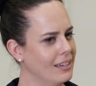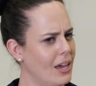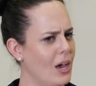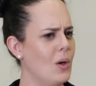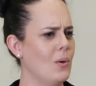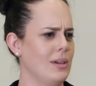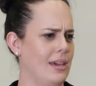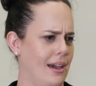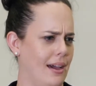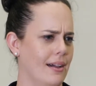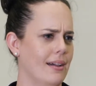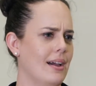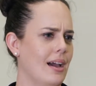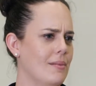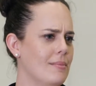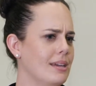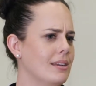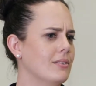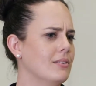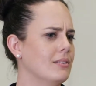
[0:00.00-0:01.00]
Oh yeah, I
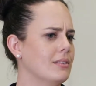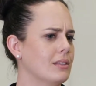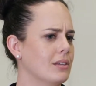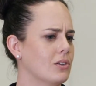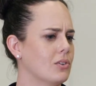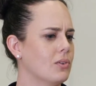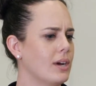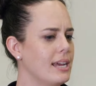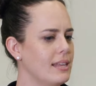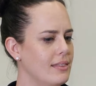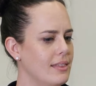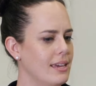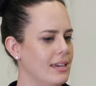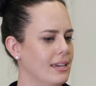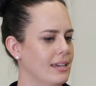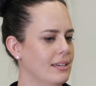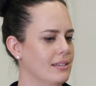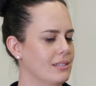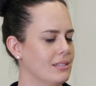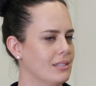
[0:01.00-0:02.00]
mean, the great thing
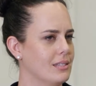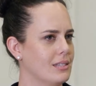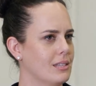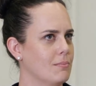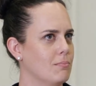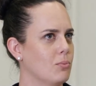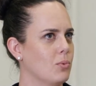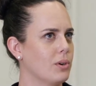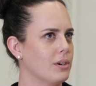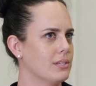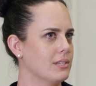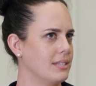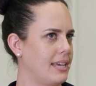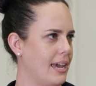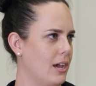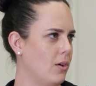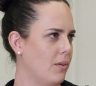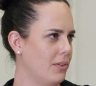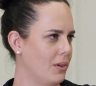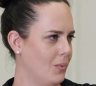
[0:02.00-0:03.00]
is the more
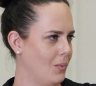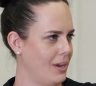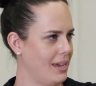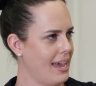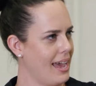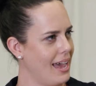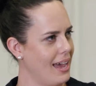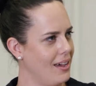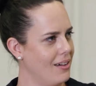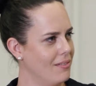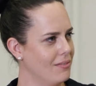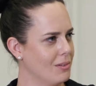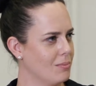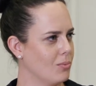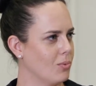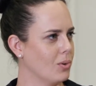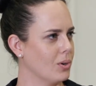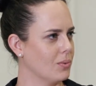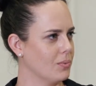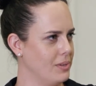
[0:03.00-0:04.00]
scale that we have, the
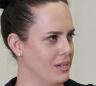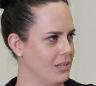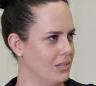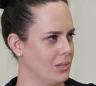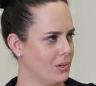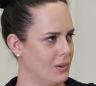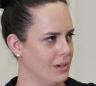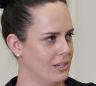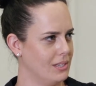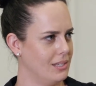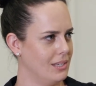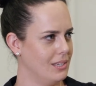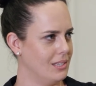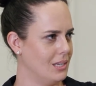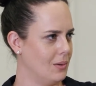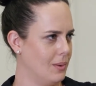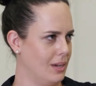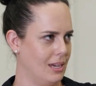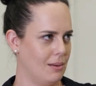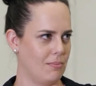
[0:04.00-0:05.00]
more resources
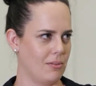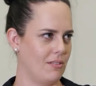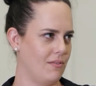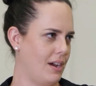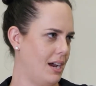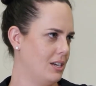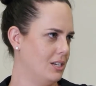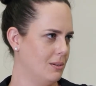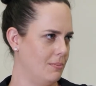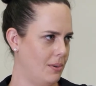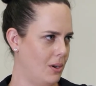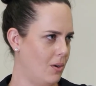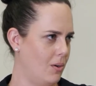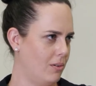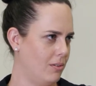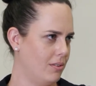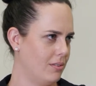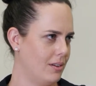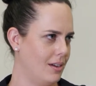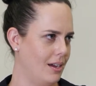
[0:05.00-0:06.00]
that we can provide to both.
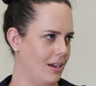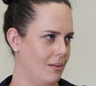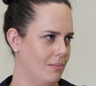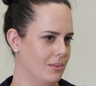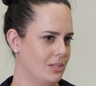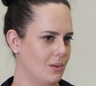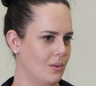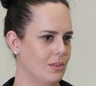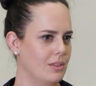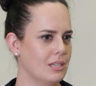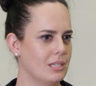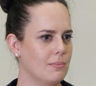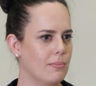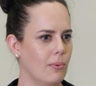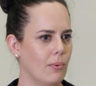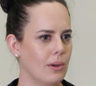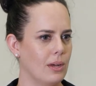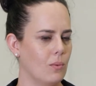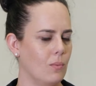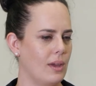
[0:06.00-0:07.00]
So at this
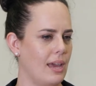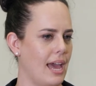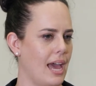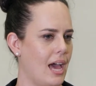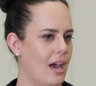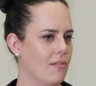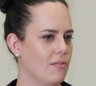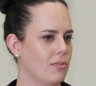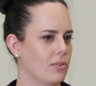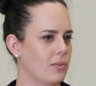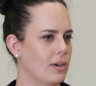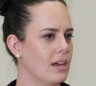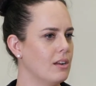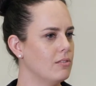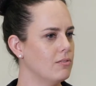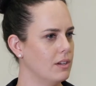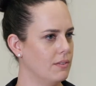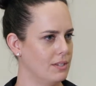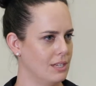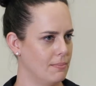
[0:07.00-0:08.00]
point we have around
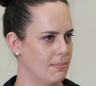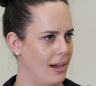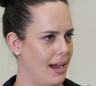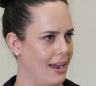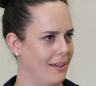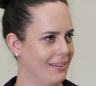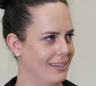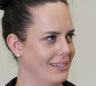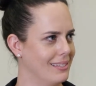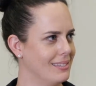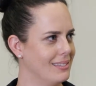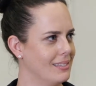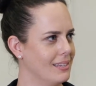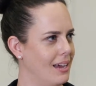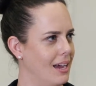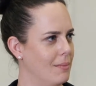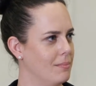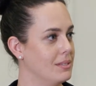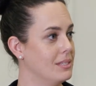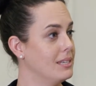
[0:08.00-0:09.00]
50 pilots.
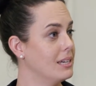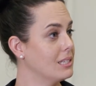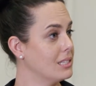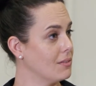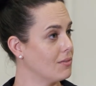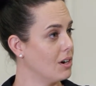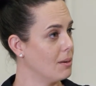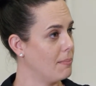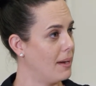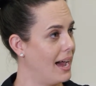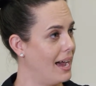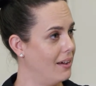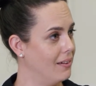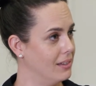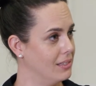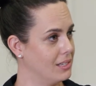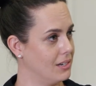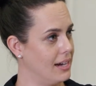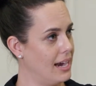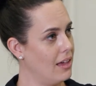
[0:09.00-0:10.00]
6 of our
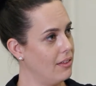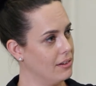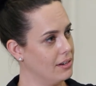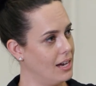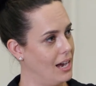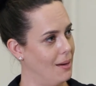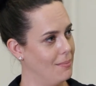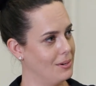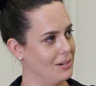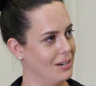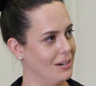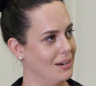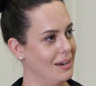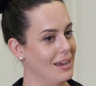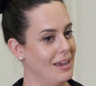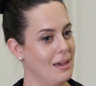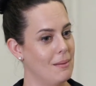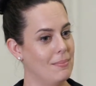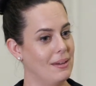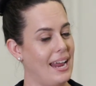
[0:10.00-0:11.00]
pilots are helicopter,
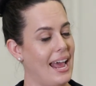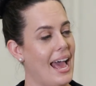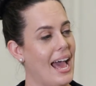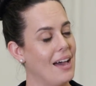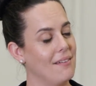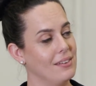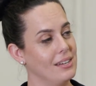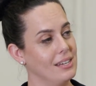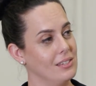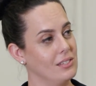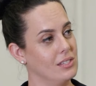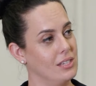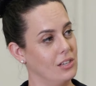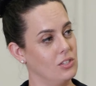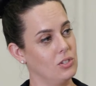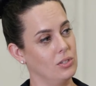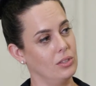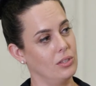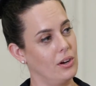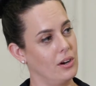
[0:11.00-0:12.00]
but having
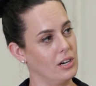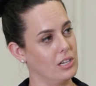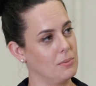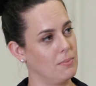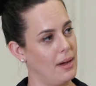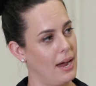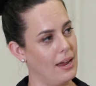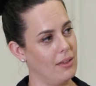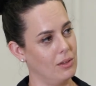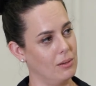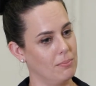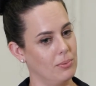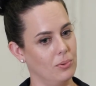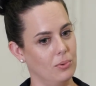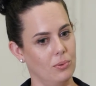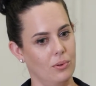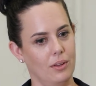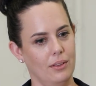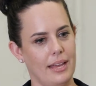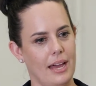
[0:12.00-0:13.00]
such a large pilot
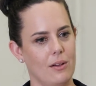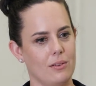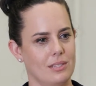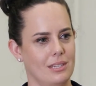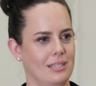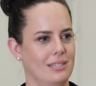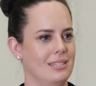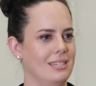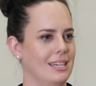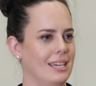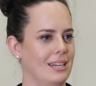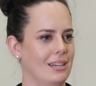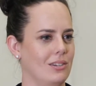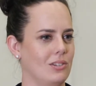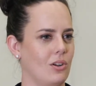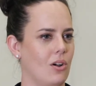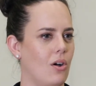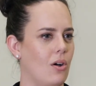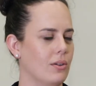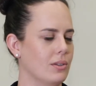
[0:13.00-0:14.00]
pool allows us to get into
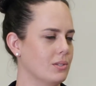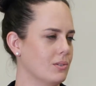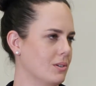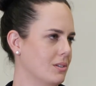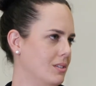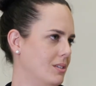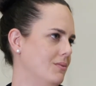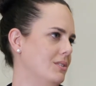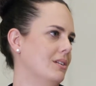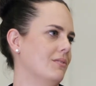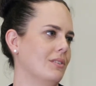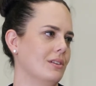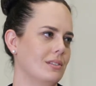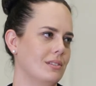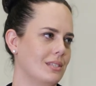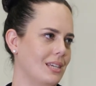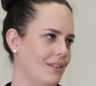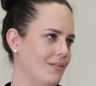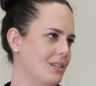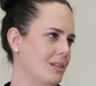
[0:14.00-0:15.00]
all sorts of different
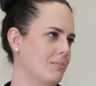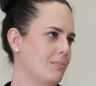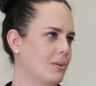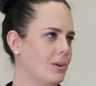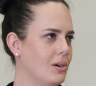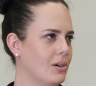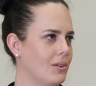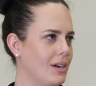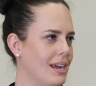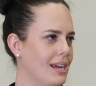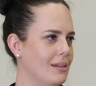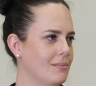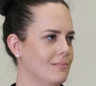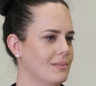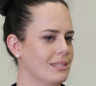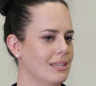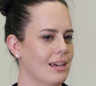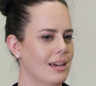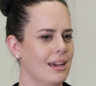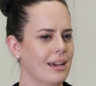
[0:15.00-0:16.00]
safety
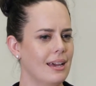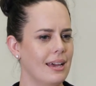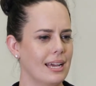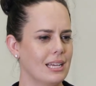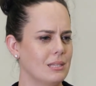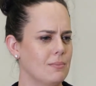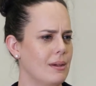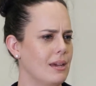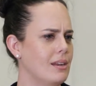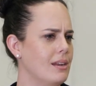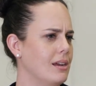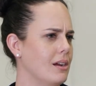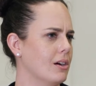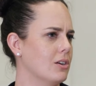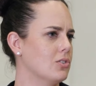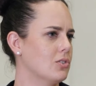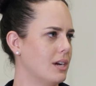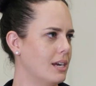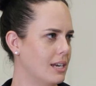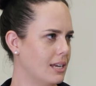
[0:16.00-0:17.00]
programs, expanding our
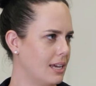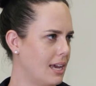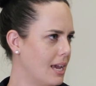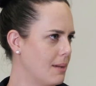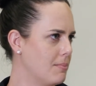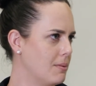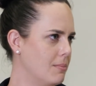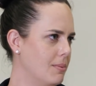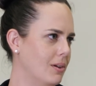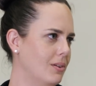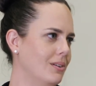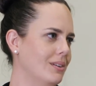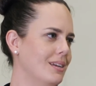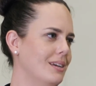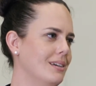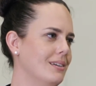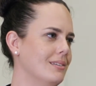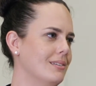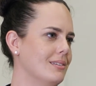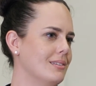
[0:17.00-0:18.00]
training
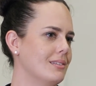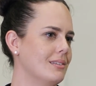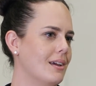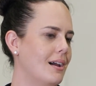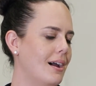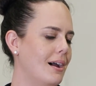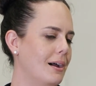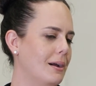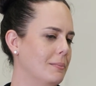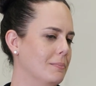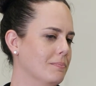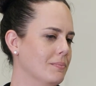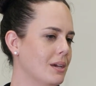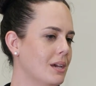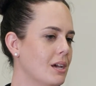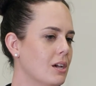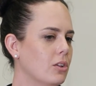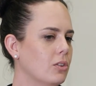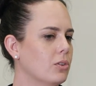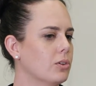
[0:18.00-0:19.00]
capabilities,
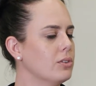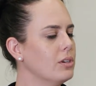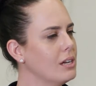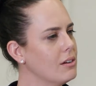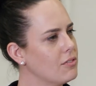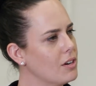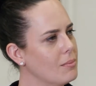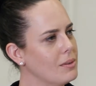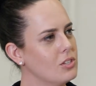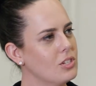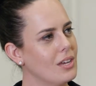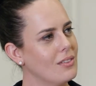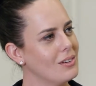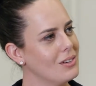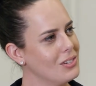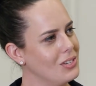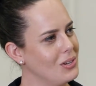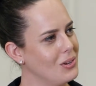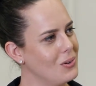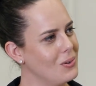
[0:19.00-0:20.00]
learning from each other
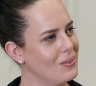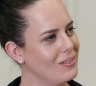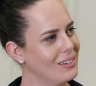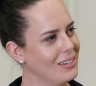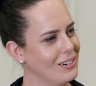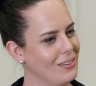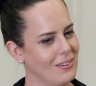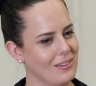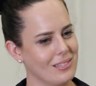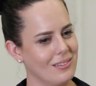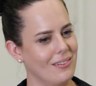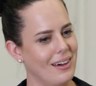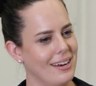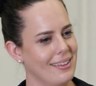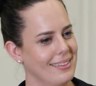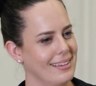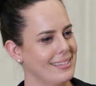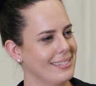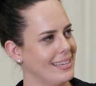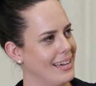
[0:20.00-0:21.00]
too. There's a lot of
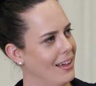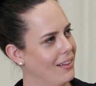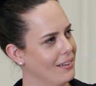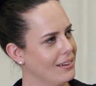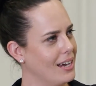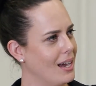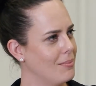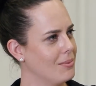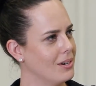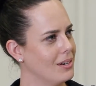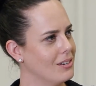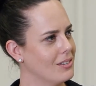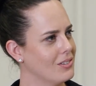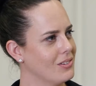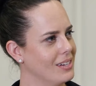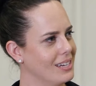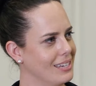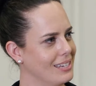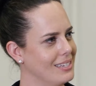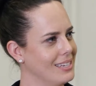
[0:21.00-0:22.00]
things the helicopter
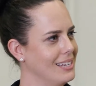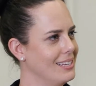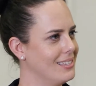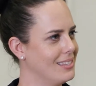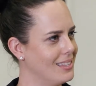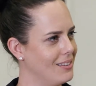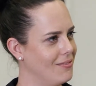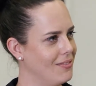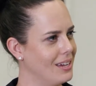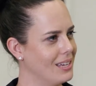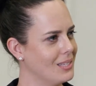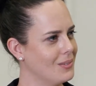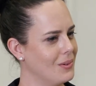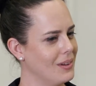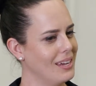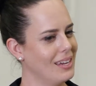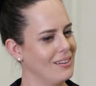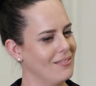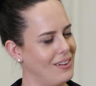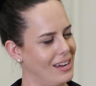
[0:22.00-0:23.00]
industry can teach the fixed
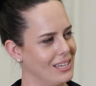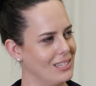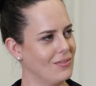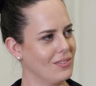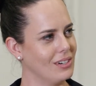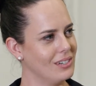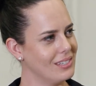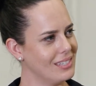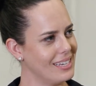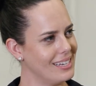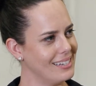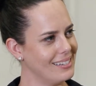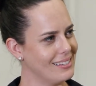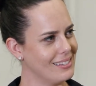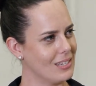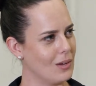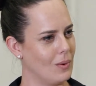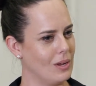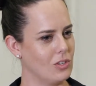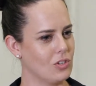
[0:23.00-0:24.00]
wing and vice versa.
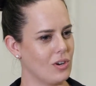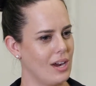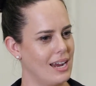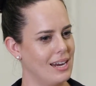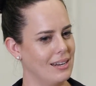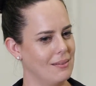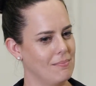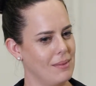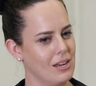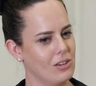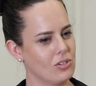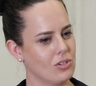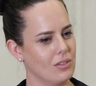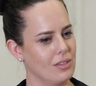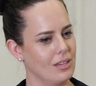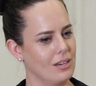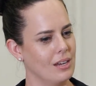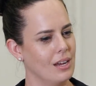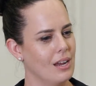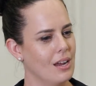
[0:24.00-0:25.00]
So we try to make sure
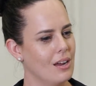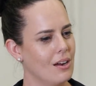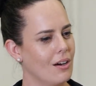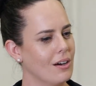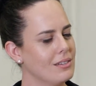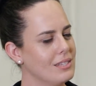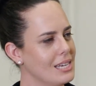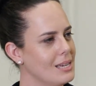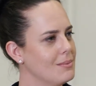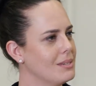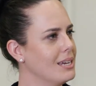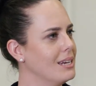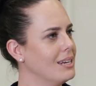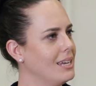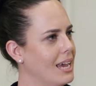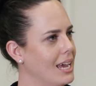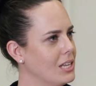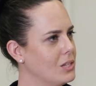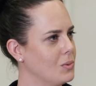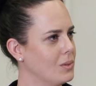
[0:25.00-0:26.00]
that our teams get
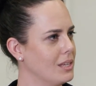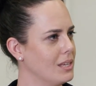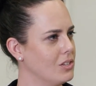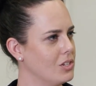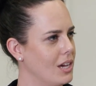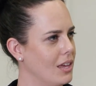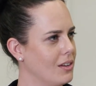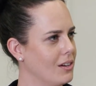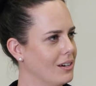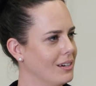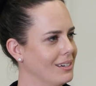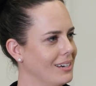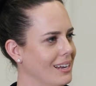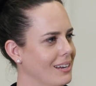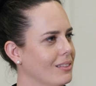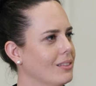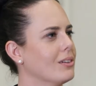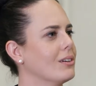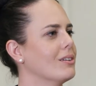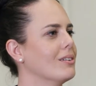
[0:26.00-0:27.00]
engaged with each other
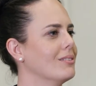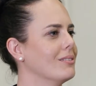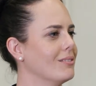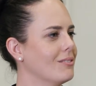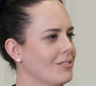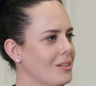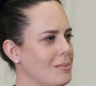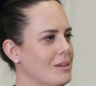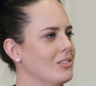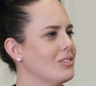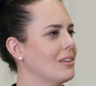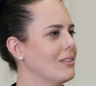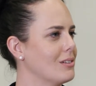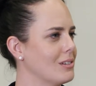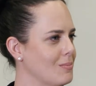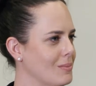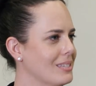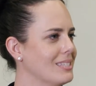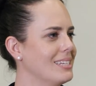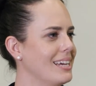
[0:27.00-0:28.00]
and learn from each
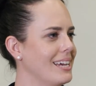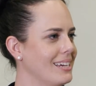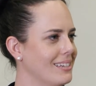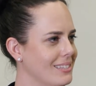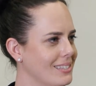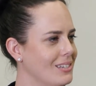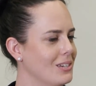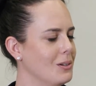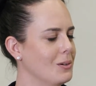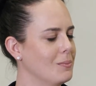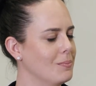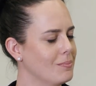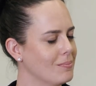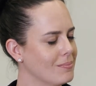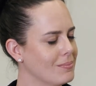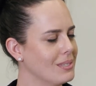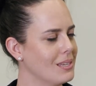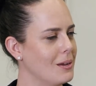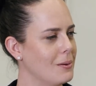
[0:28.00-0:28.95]
other's mistakes too. So.